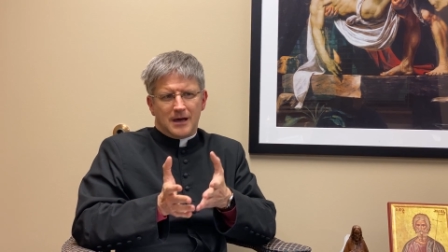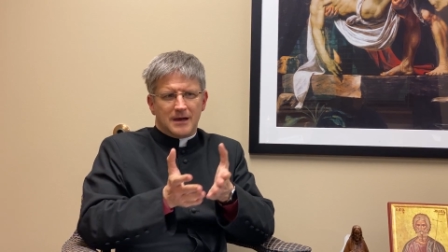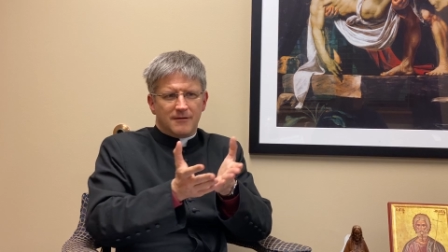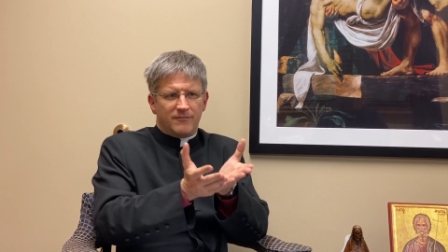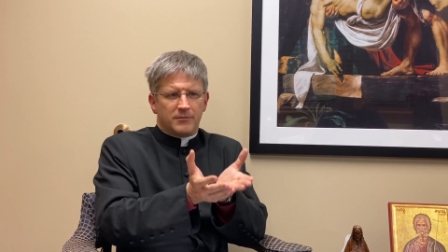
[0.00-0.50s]
I
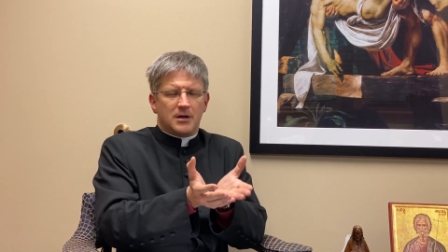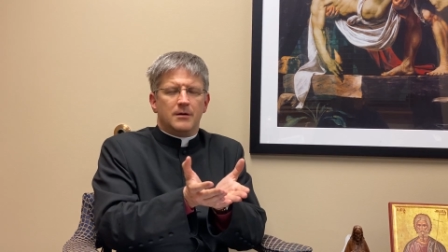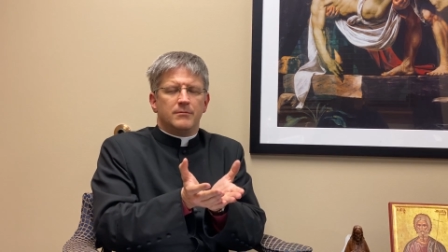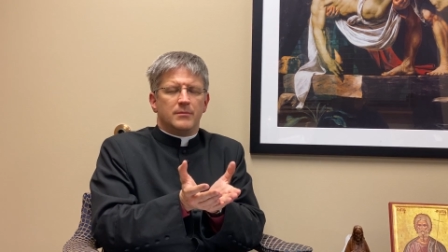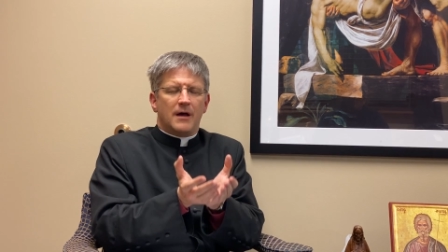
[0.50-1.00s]
have
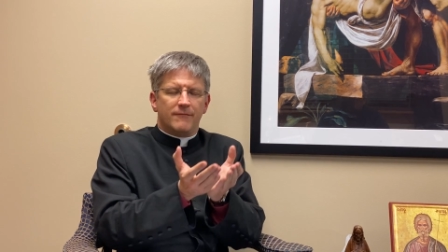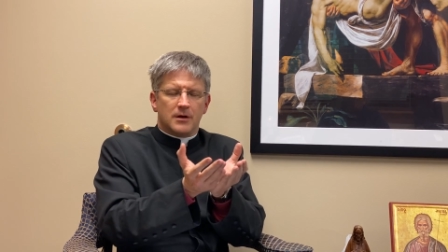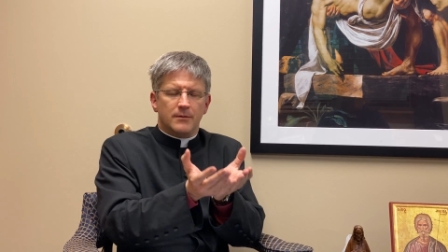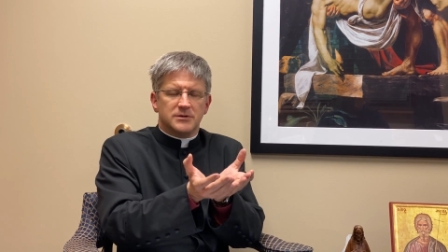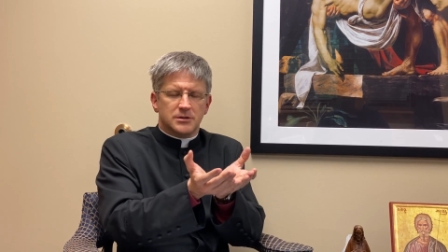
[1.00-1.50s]
come, I've
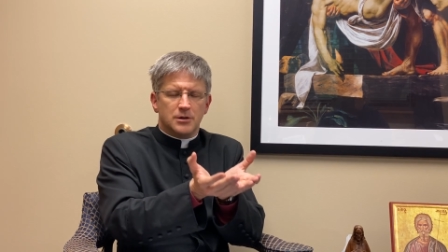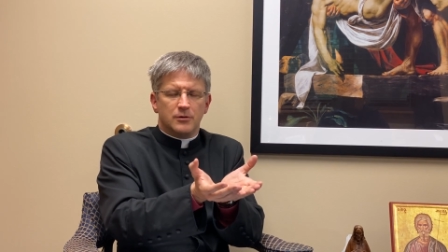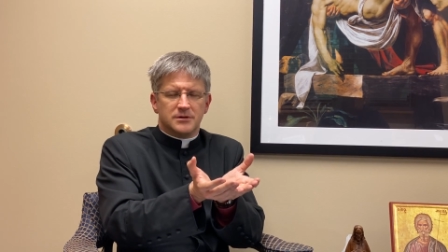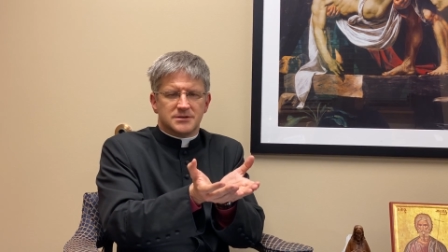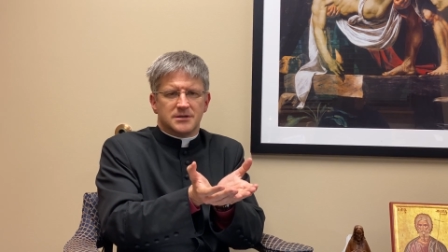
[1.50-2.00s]
come to
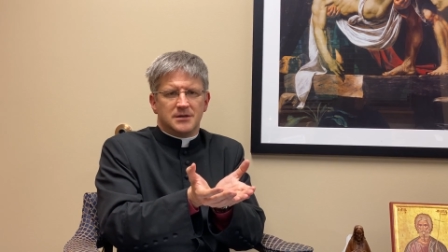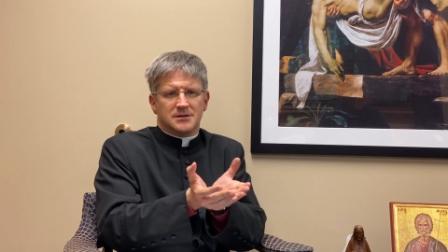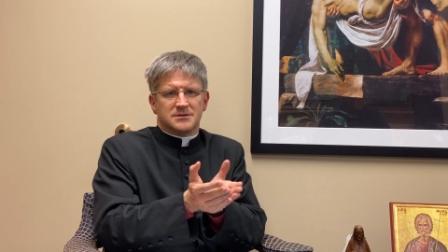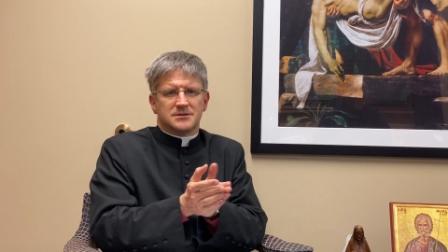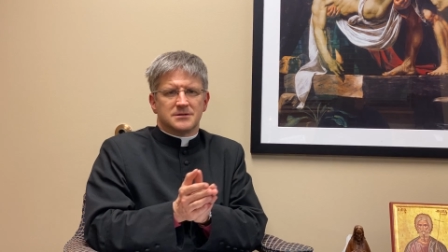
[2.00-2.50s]
notice
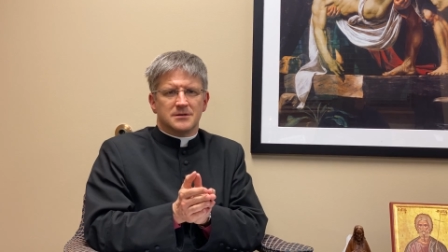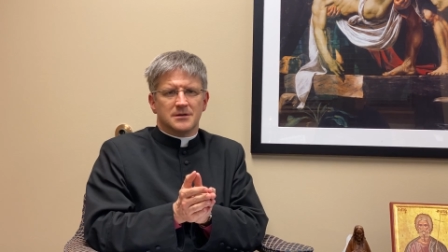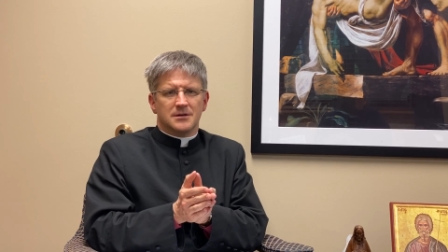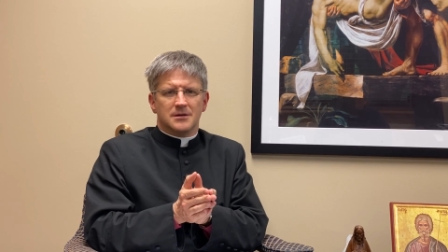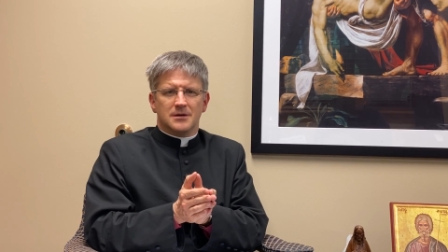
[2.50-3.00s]
this,
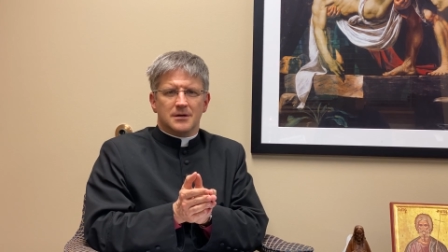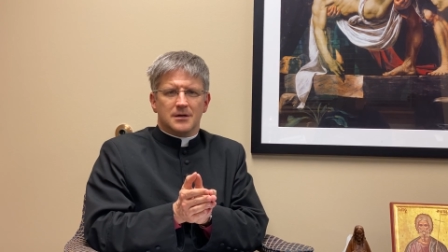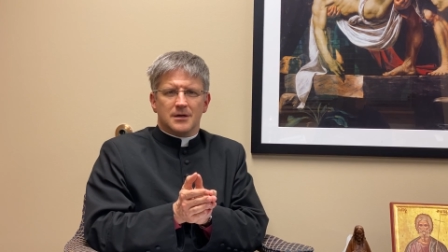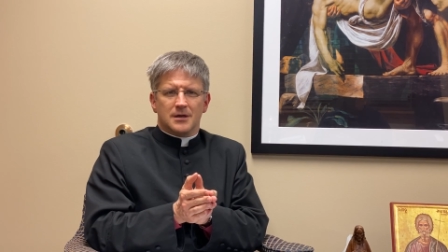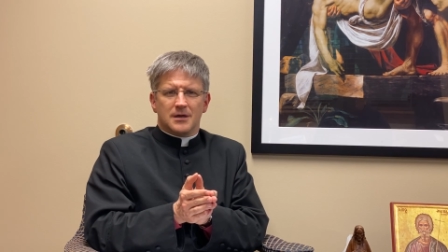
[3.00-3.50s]

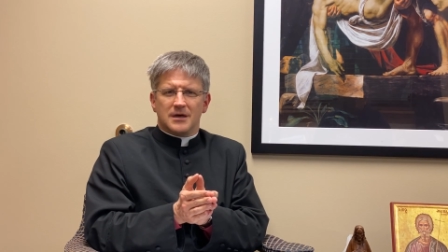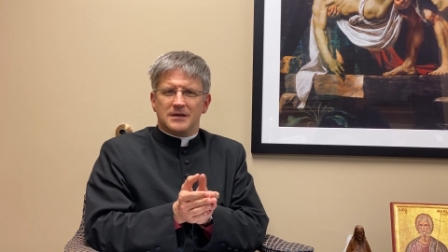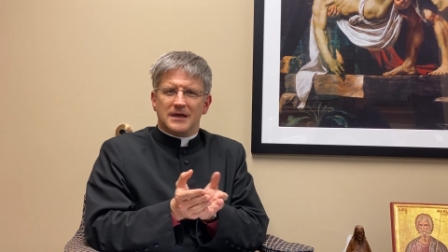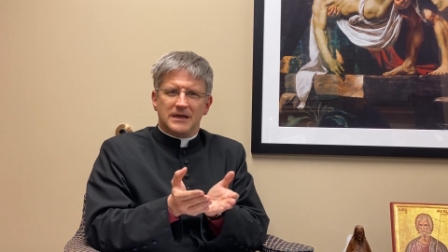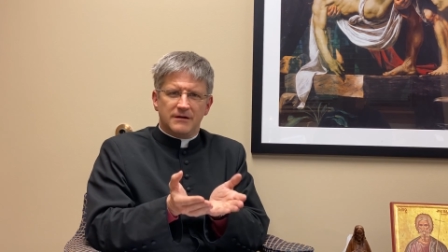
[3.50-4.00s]

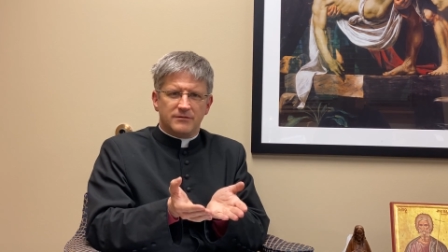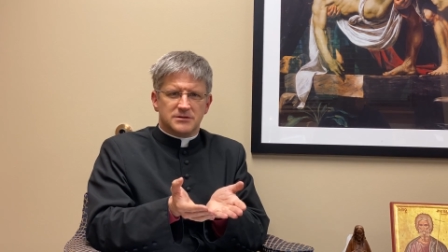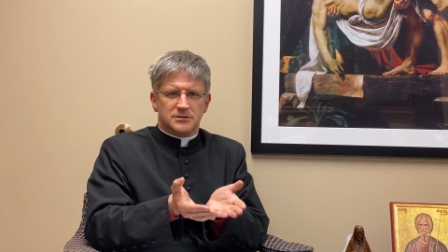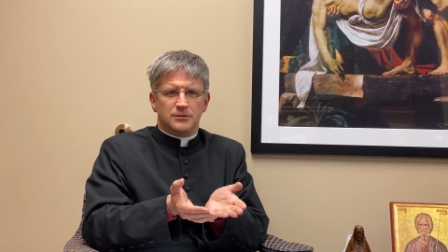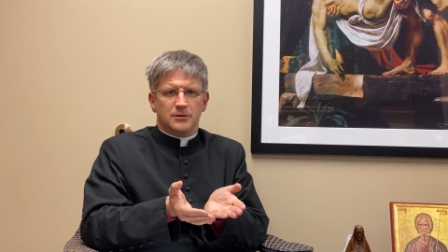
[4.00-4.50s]
and I give it
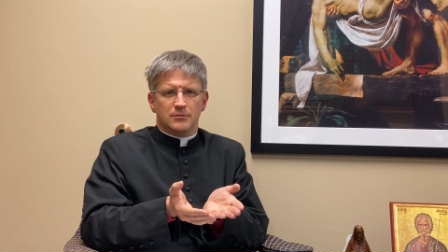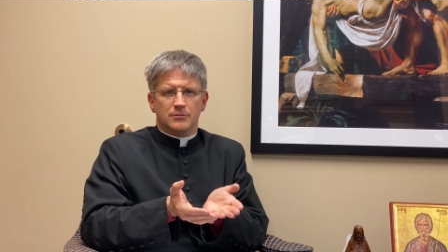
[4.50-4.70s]
to you.